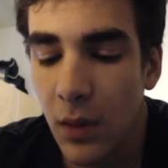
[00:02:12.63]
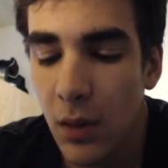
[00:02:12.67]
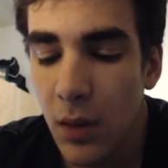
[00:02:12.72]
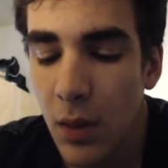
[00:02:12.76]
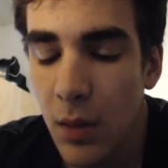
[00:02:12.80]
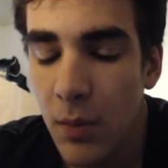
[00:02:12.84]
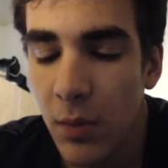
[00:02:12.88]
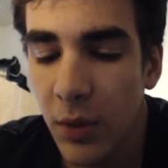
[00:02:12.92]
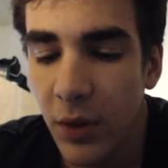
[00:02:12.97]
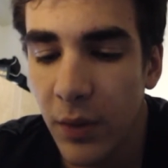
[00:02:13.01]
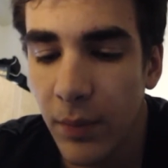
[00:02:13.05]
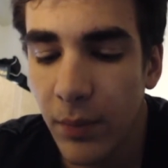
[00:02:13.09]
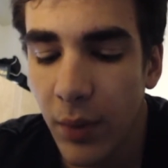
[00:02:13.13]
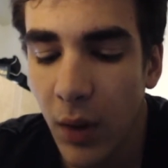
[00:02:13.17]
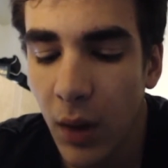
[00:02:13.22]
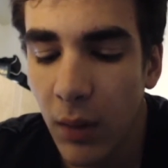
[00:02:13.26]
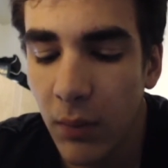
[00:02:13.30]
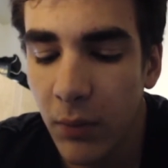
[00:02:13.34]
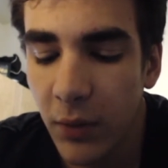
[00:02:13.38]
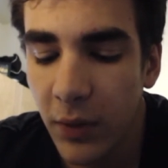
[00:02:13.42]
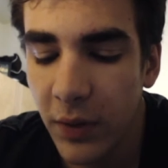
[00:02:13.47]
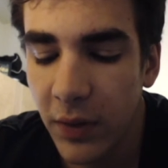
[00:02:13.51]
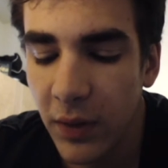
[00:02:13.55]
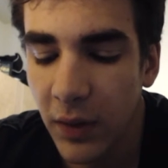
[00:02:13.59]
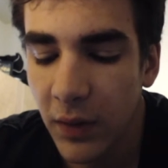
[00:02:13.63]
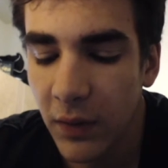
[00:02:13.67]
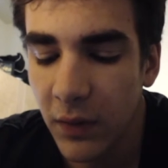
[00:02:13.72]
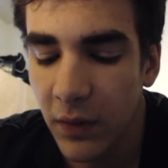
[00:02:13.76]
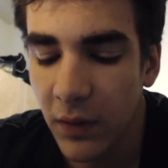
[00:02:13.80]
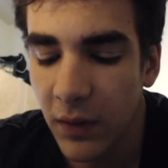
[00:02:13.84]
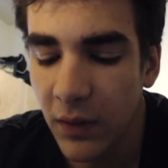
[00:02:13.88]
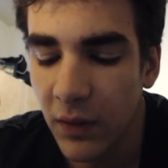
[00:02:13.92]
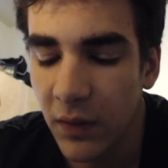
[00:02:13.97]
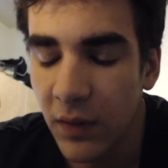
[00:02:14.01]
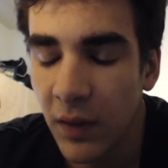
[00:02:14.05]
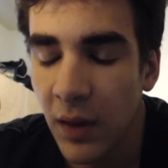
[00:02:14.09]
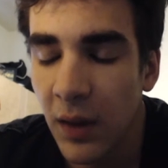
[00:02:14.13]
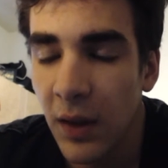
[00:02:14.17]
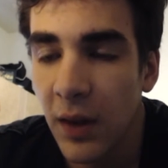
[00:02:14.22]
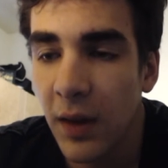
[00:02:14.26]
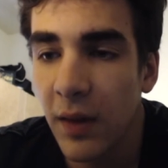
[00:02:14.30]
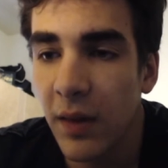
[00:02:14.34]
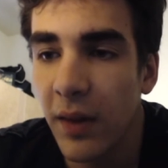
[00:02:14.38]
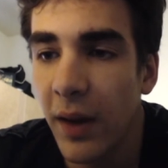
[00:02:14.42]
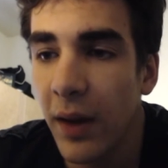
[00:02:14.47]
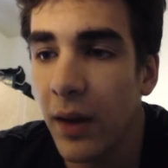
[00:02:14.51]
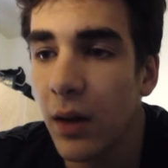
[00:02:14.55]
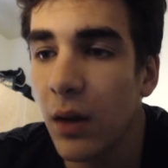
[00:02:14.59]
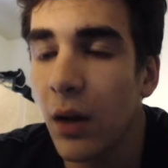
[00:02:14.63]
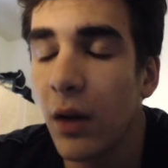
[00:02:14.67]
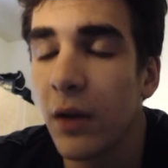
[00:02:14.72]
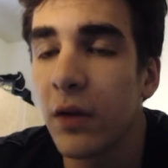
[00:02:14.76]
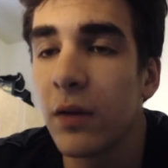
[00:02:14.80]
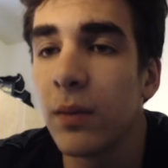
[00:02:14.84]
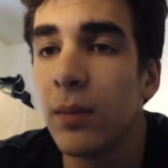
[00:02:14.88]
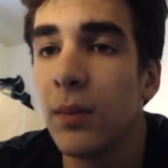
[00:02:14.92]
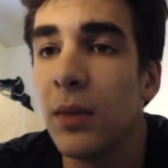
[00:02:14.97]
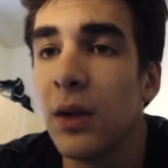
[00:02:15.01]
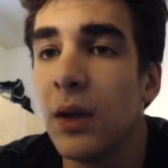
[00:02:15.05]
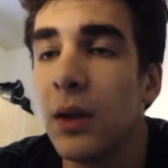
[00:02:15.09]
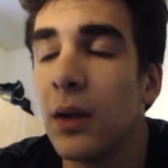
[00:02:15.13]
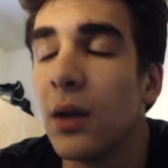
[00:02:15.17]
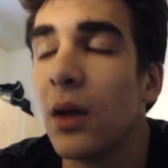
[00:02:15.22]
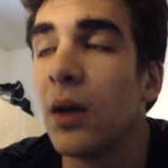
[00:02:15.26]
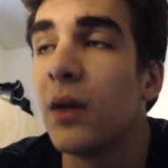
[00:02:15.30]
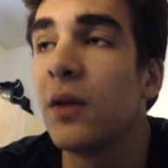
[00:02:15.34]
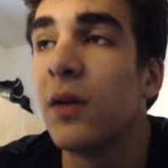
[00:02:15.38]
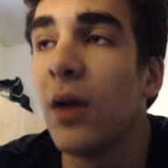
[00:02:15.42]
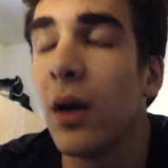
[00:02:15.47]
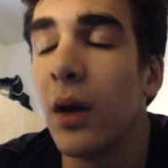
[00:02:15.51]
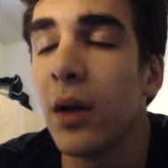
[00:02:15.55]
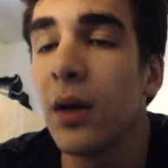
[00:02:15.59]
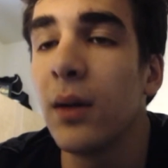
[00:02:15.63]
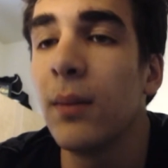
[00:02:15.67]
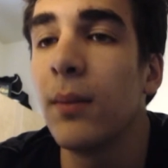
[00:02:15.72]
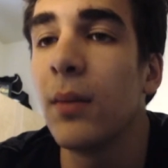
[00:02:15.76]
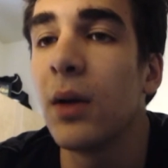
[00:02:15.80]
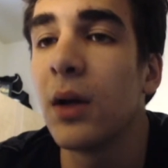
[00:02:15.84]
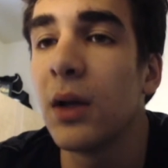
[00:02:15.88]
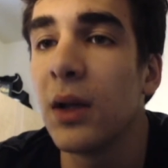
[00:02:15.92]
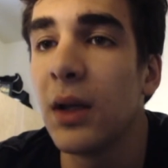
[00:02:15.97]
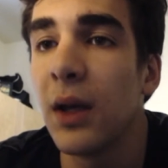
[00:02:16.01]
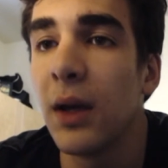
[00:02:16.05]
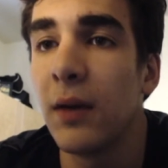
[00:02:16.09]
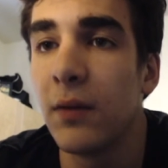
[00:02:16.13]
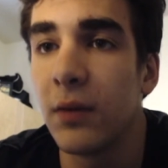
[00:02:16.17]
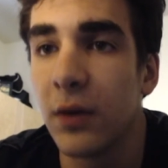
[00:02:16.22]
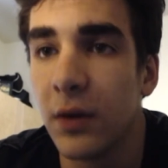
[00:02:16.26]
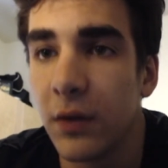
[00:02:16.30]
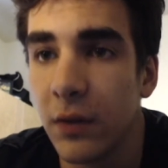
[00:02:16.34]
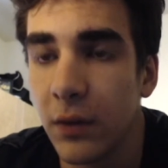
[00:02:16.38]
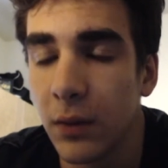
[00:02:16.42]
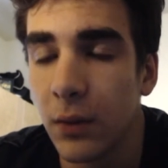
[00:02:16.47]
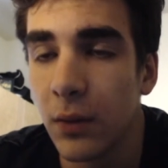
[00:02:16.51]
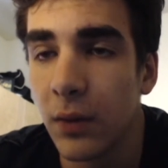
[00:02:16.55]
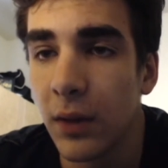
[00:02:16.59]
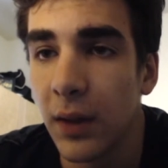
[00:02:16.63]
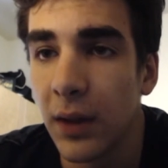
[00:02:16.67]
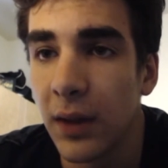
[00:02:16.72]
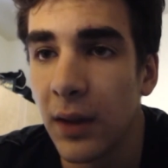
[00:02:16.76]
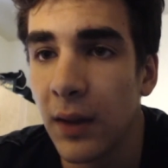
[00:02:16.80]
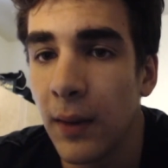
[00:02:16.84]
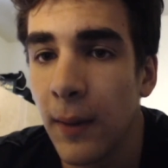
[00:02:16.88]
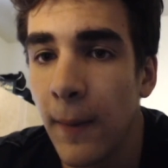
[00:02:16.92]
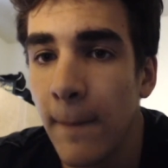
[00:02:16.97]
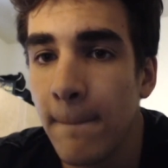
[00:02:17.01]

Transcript: Now the problem with this is that costs me a ton of money every single day.